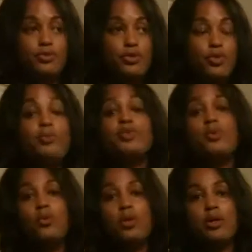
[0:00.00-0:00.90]

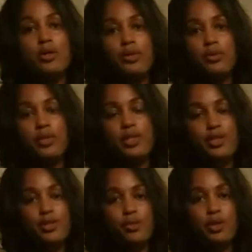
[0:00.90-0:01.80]
scriptural world, in the
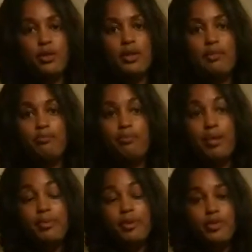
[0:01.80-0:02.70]
religious world, in
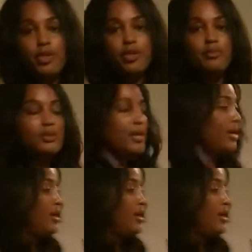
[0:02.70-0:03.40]
biblical terms,